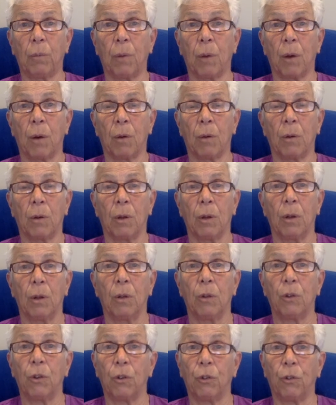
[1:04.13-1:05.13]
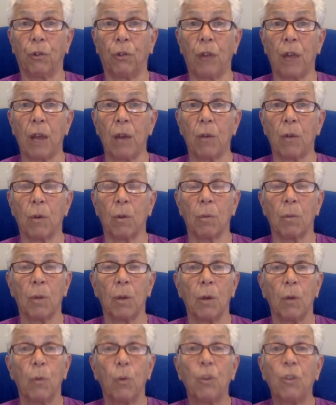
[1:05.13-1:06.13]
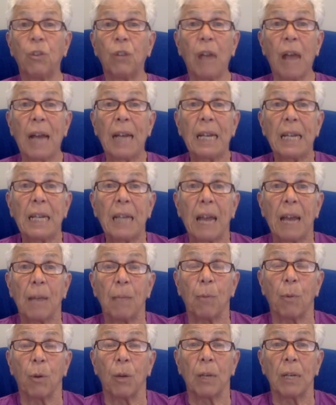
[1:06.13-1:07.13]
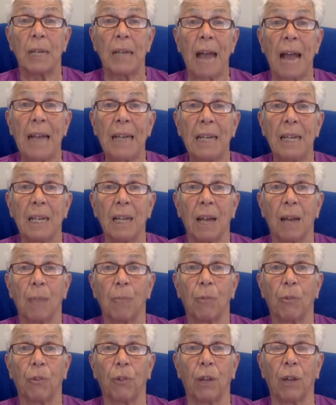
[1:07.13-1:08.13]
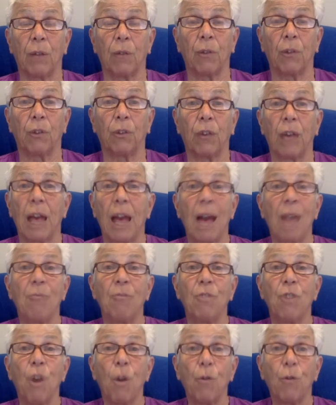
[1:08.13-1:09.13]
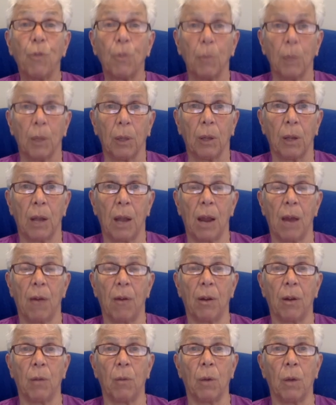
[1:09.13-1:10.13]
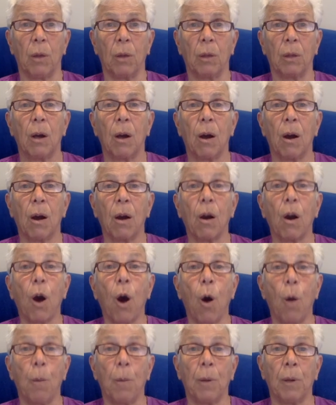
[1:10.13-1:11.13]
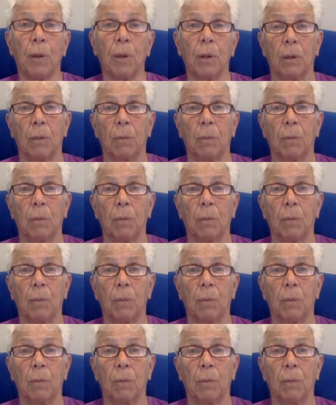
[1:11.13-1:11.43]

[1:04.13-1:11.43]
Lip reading: bone to your sacrum, which 99.99% of us have no familiarity with, are open.